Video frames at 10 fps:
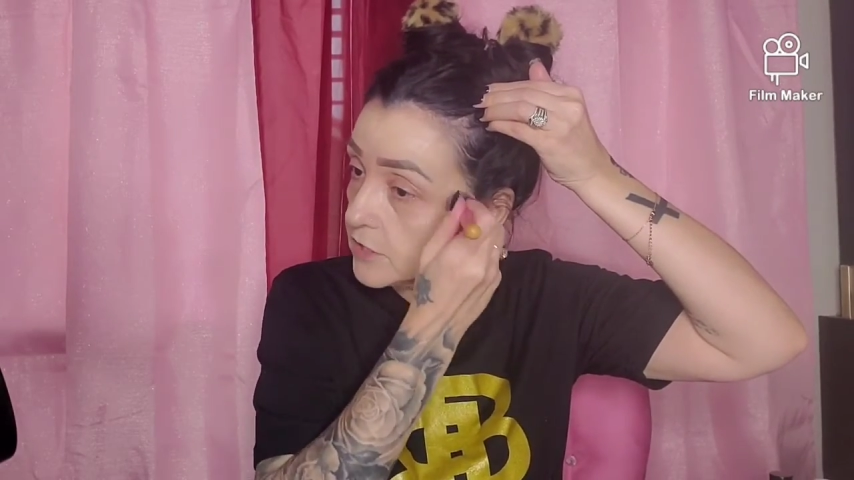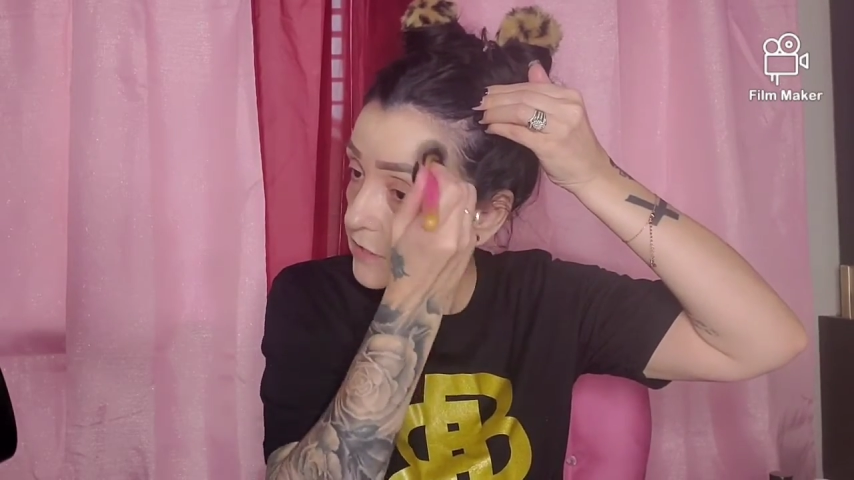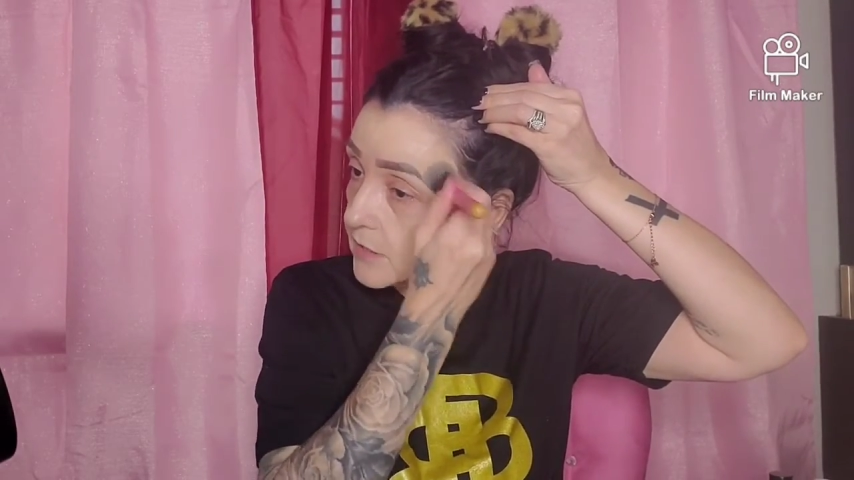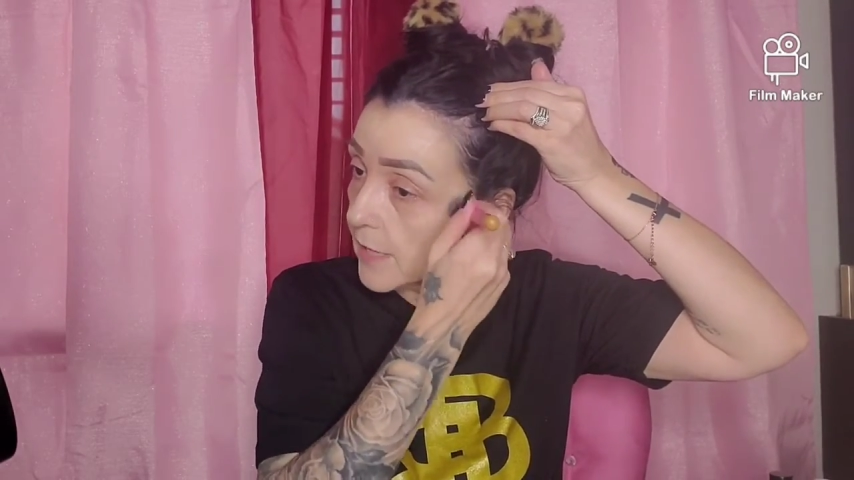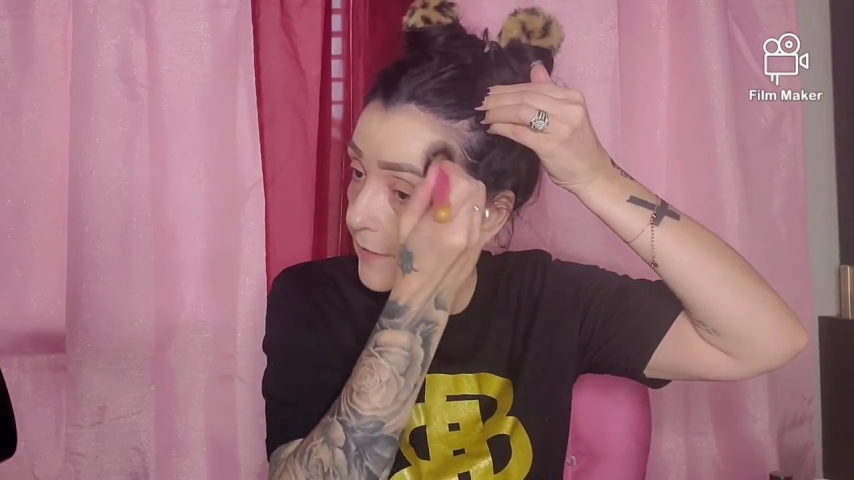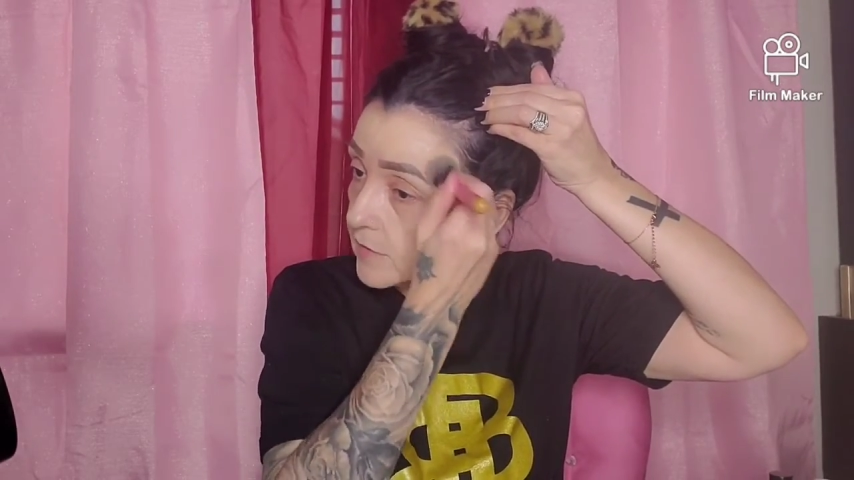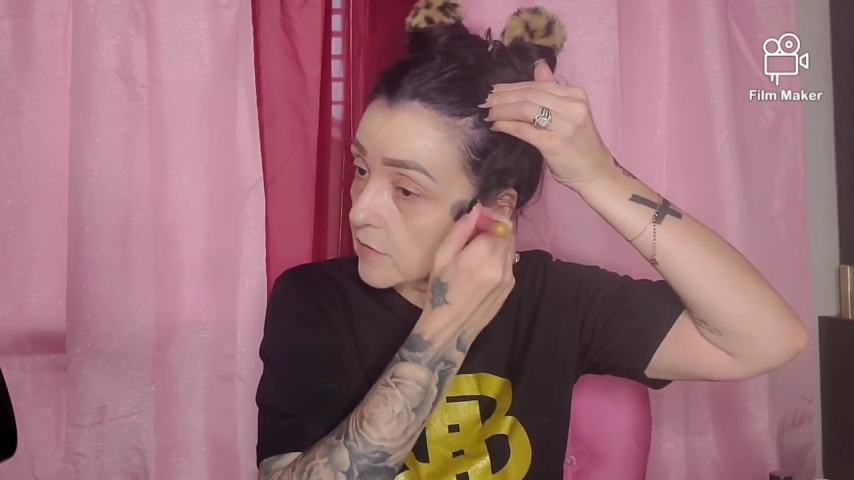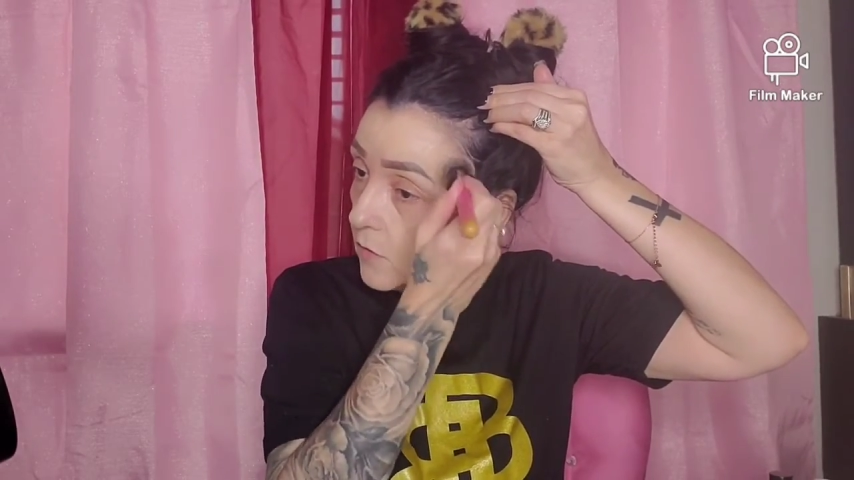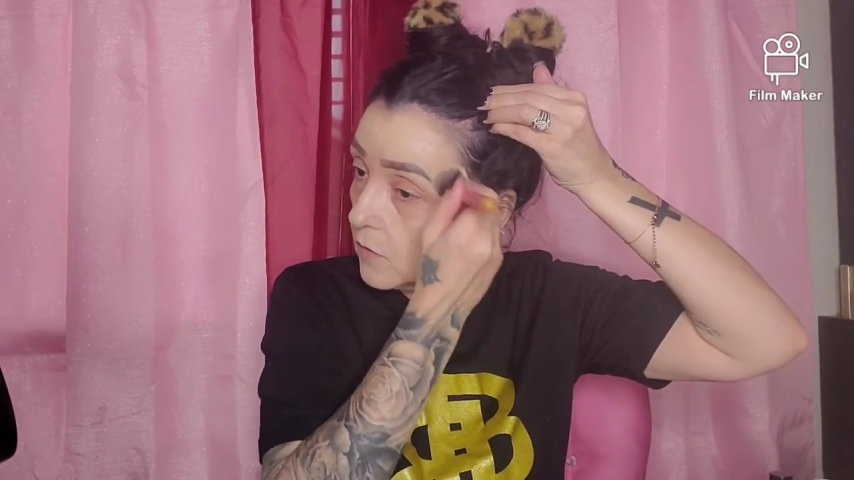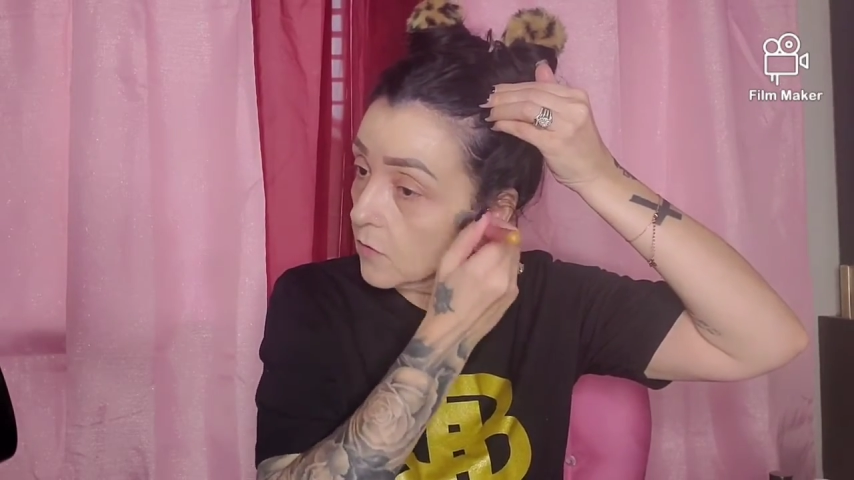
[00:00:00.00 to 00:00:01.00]
I just like
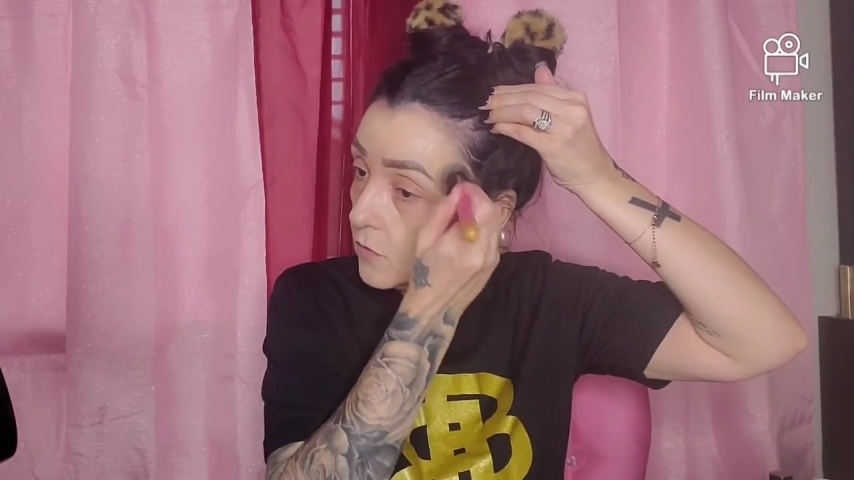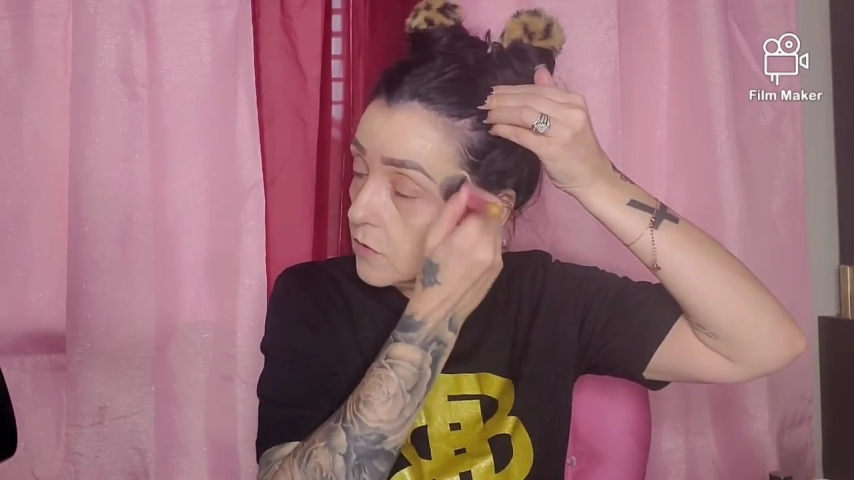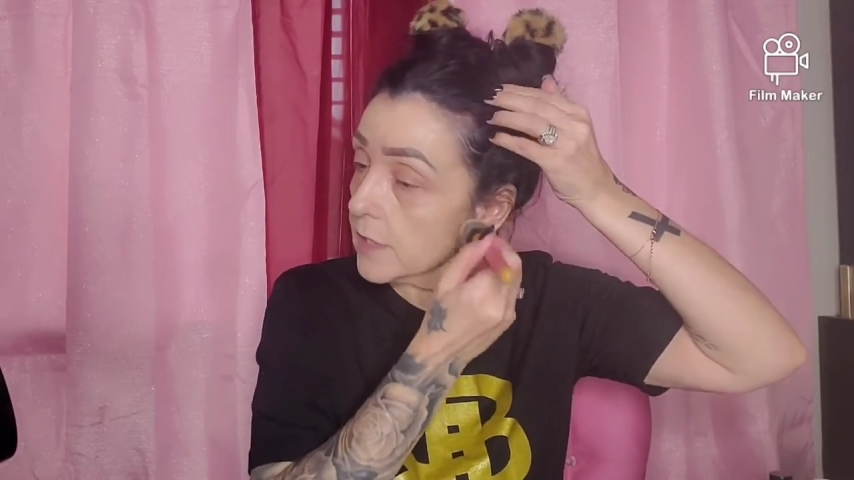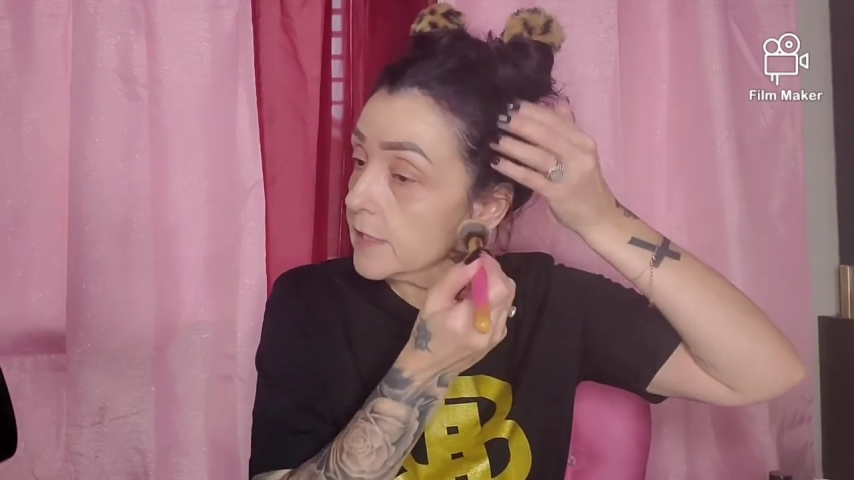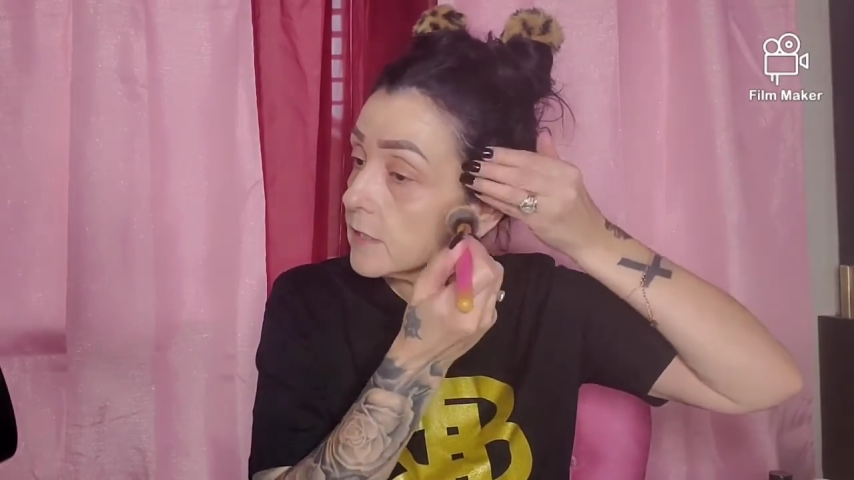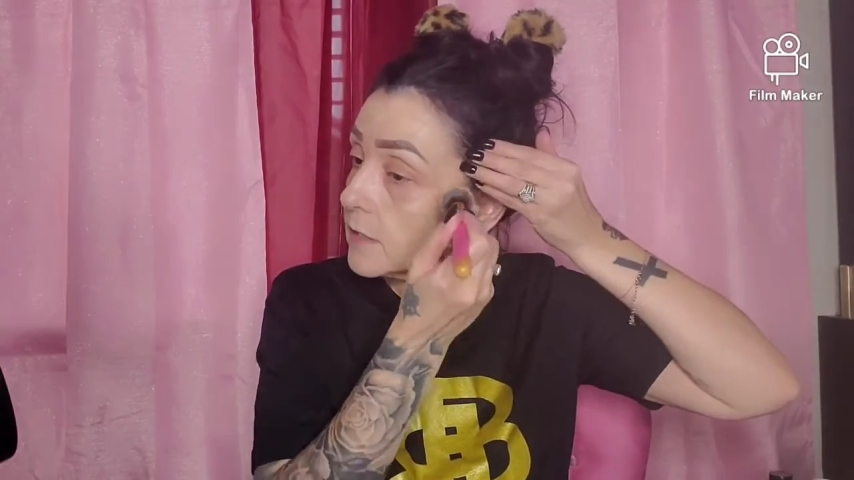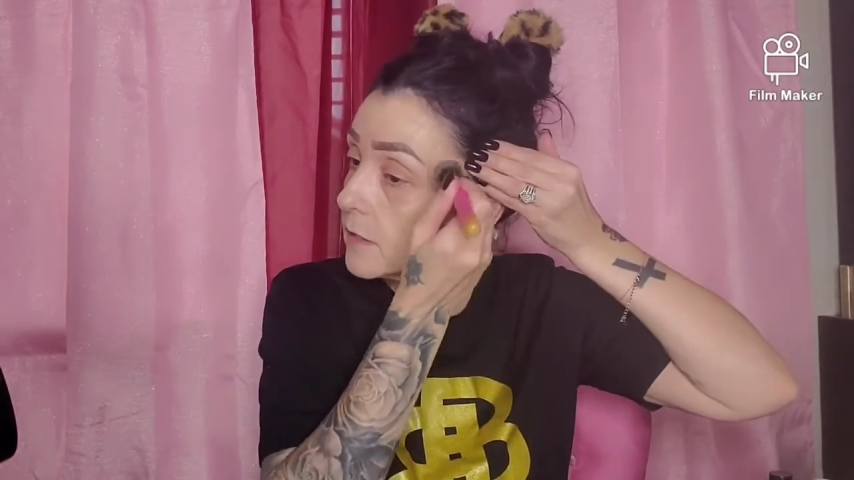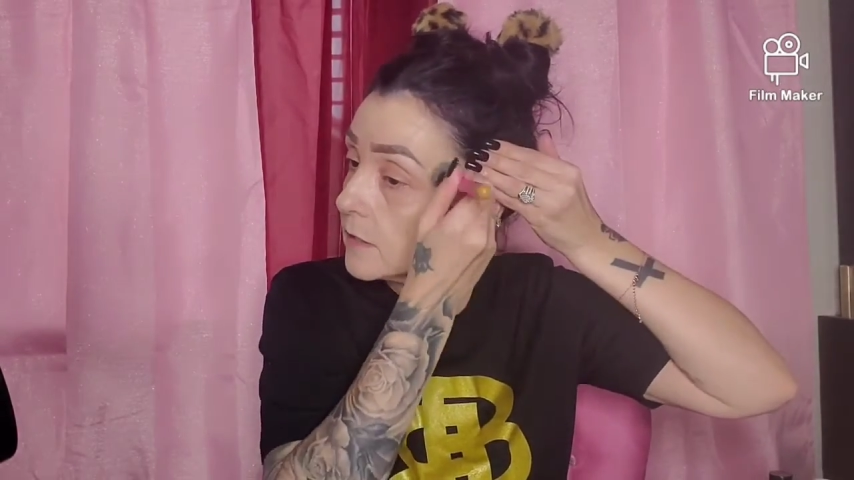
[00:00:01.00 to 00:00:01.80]
the whole, like,